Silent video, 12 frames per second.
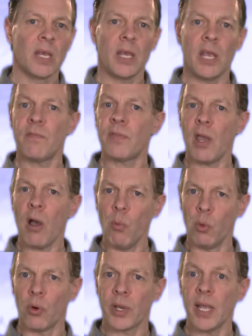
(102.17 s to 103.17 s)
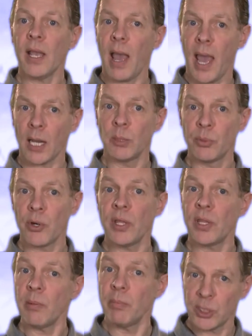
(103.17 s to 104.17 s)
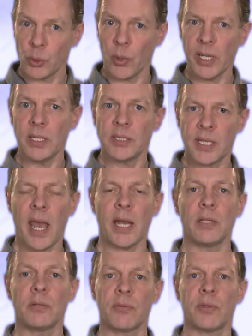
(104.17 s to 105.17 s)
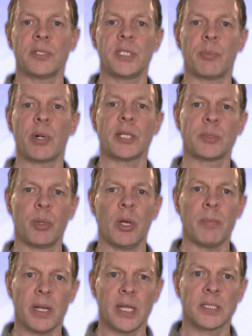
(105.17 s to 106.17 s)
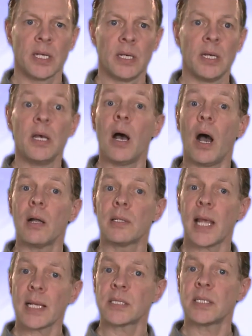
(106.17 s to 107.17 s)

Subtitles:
if they are walking and breathing between 10 and 30 breaths per minute, our last